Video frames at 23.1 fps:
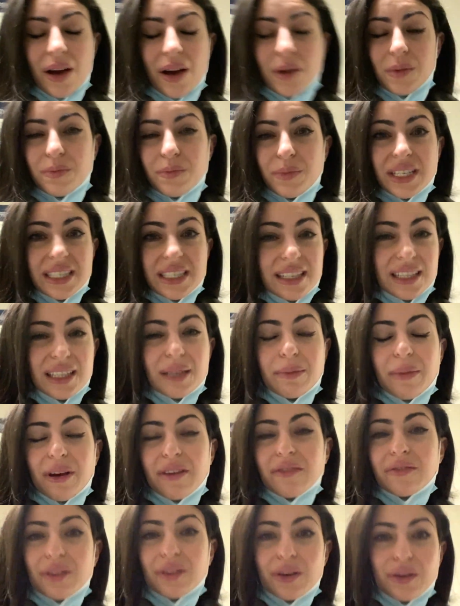basically my
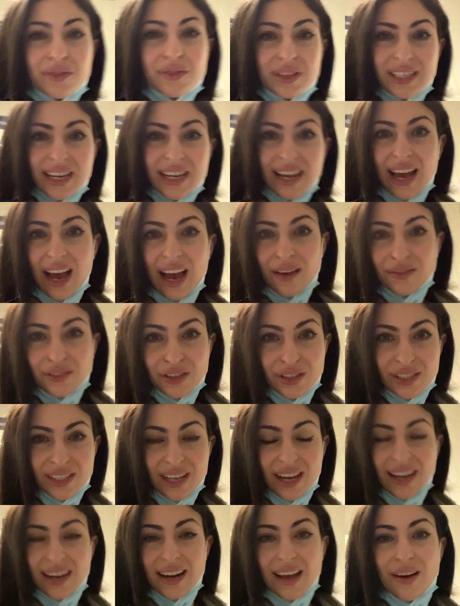flow of the day after
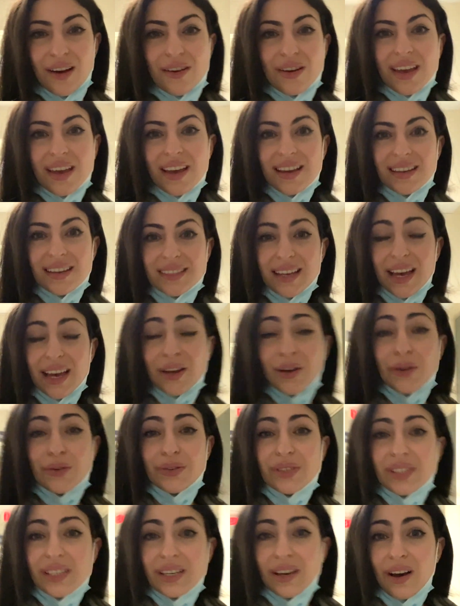sign out is I go
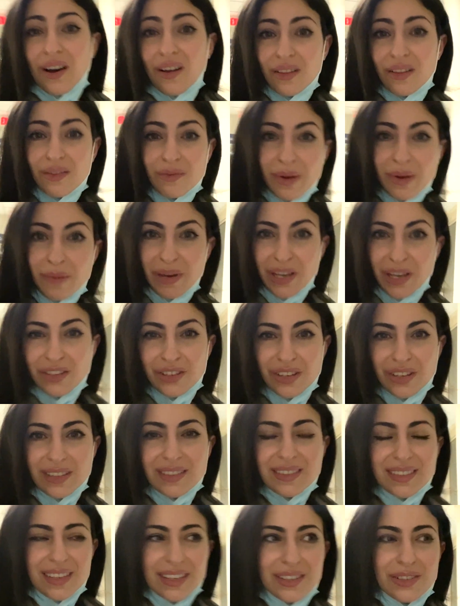see all of my
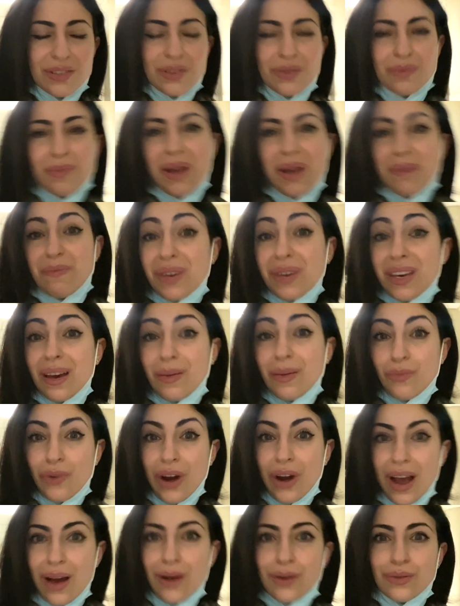patients. I do my PM
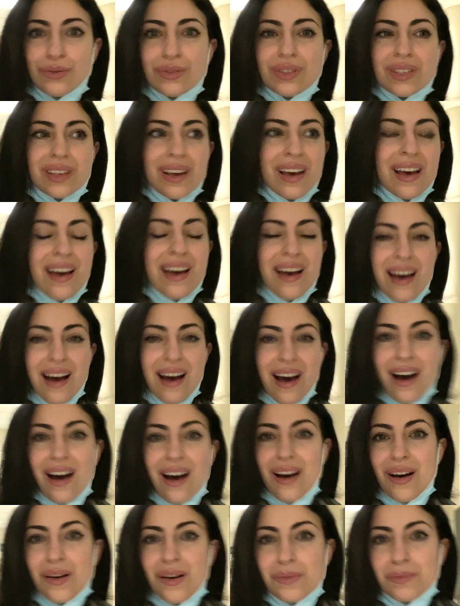rounds.
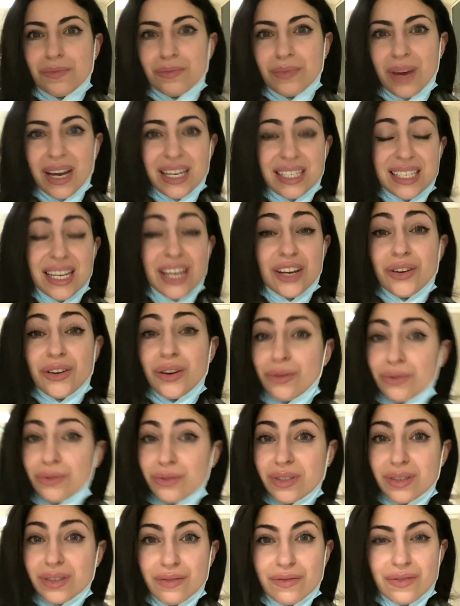I take
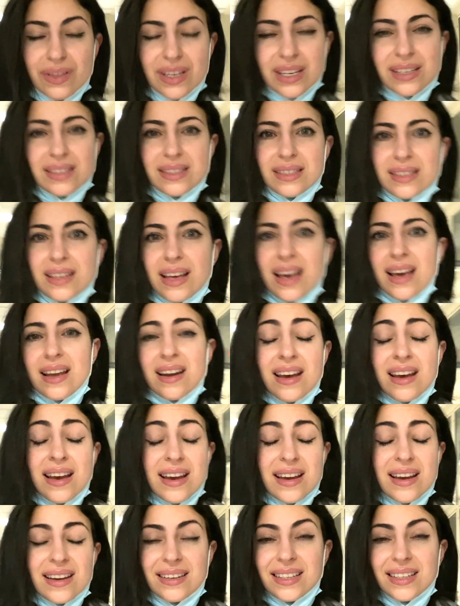notes of things that
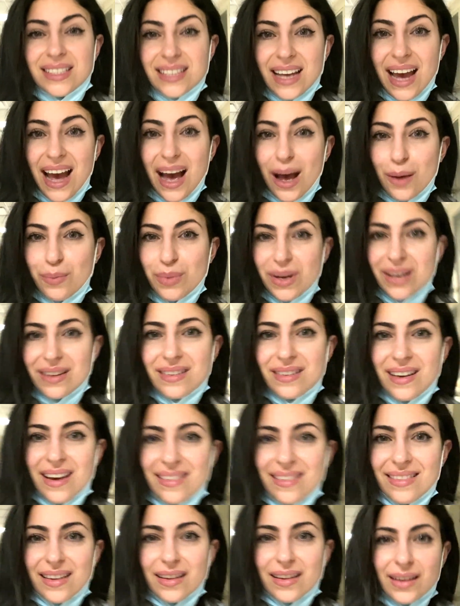need to happen,
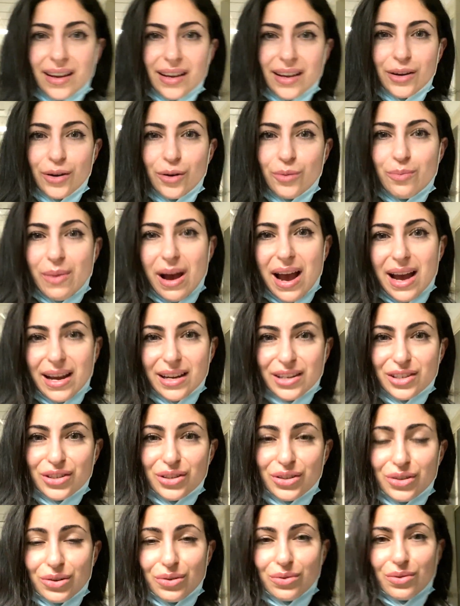and then I go back
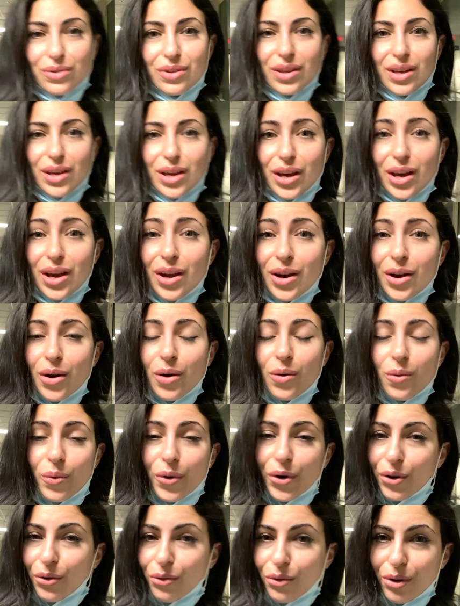to the
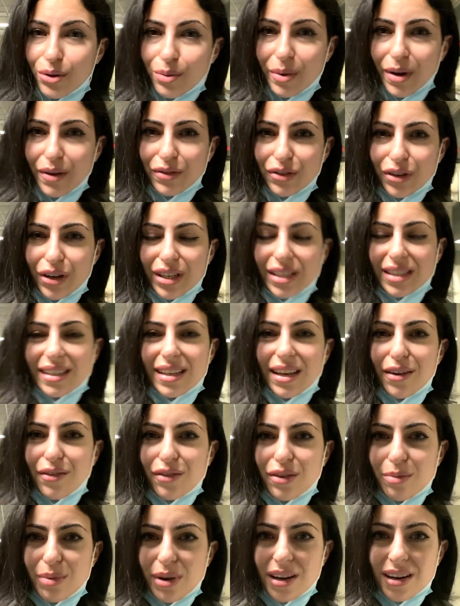workroom after I see
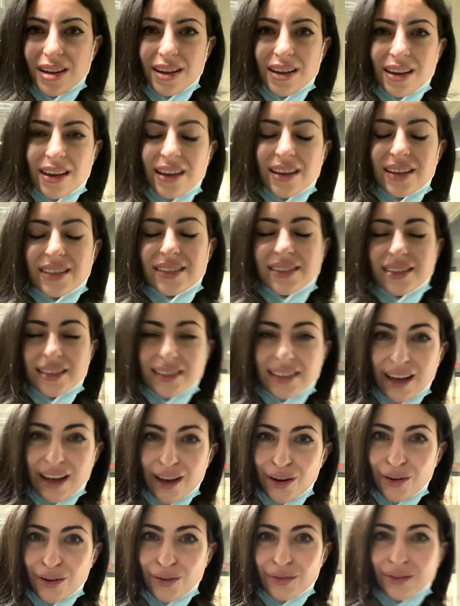everybody, sit
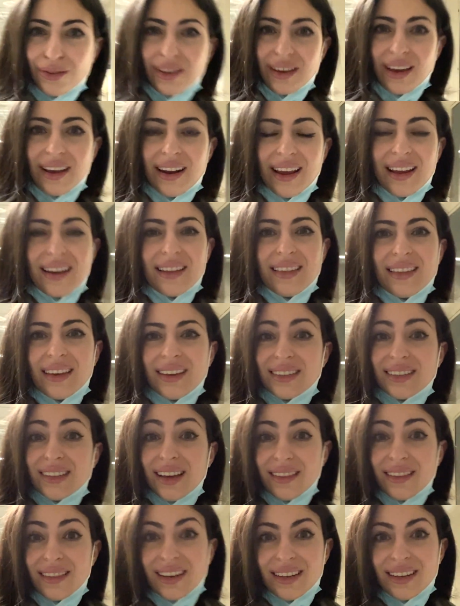down, get anything
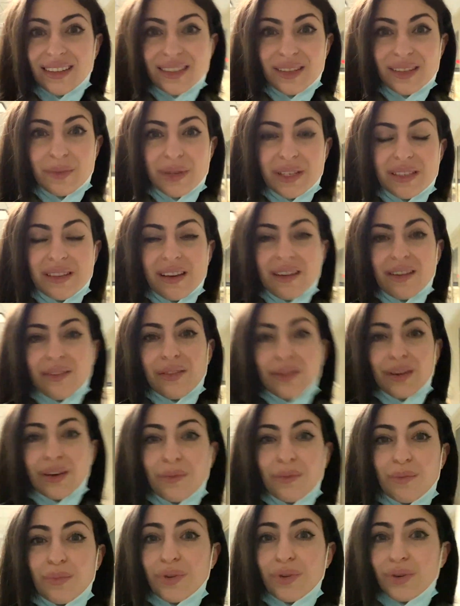done that needs to be done on the
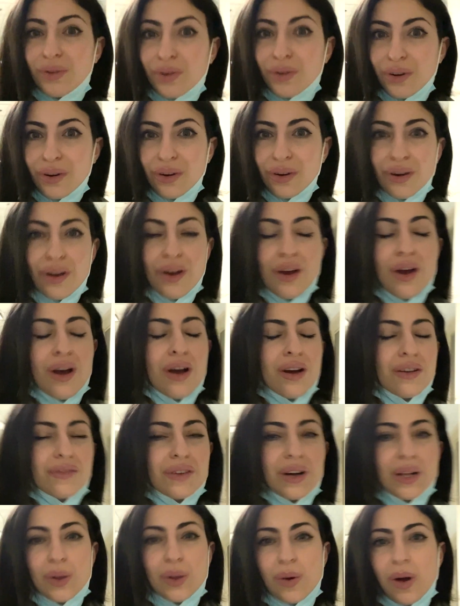computer,
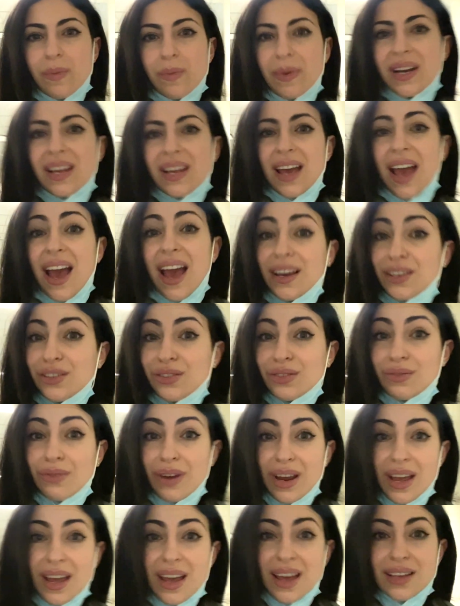follow up any
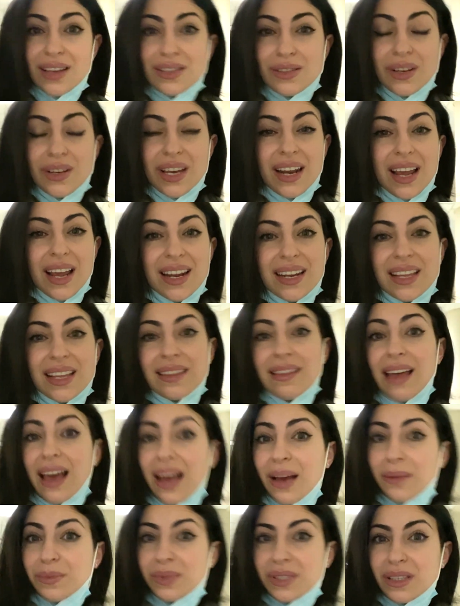x-rays, look at any
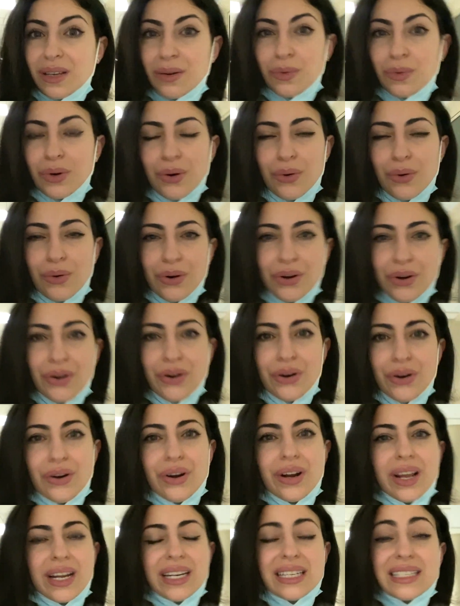labs that were
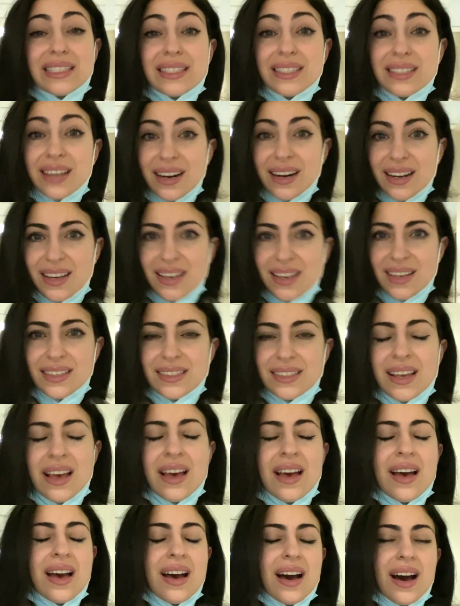ordered, any studies,
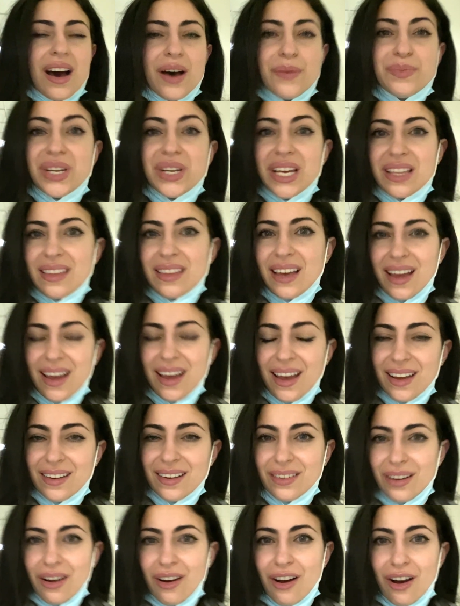update the
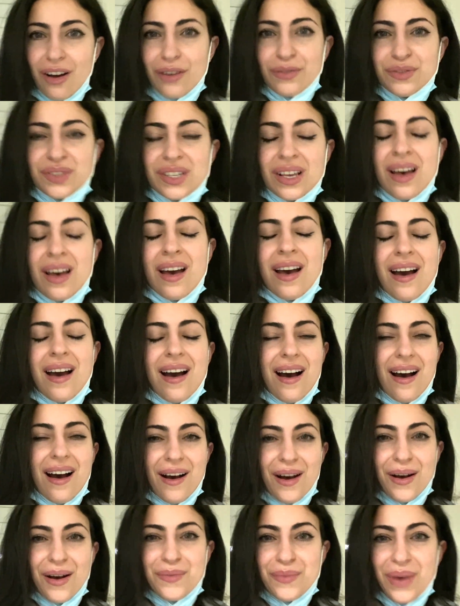handoffs,
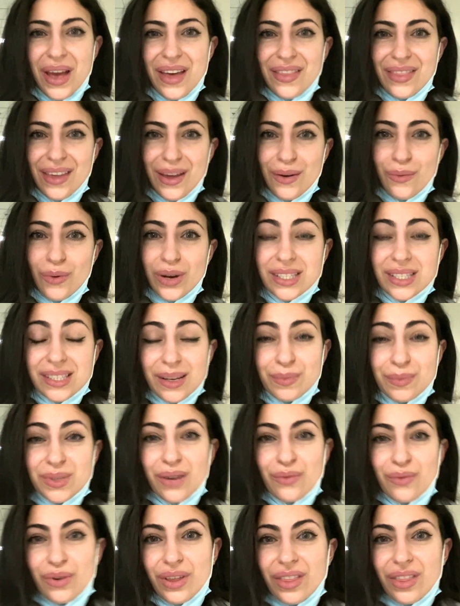and then once I'm
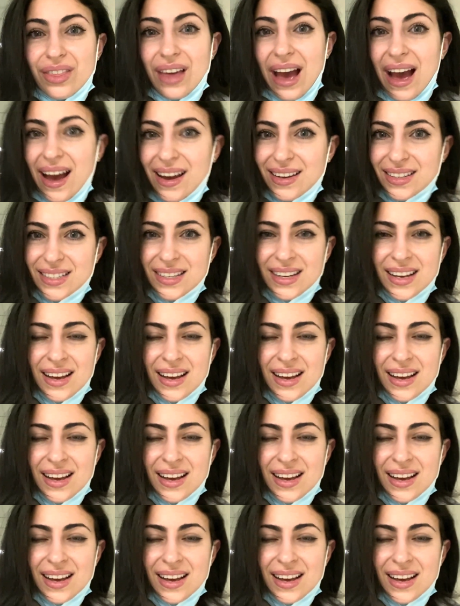done with that,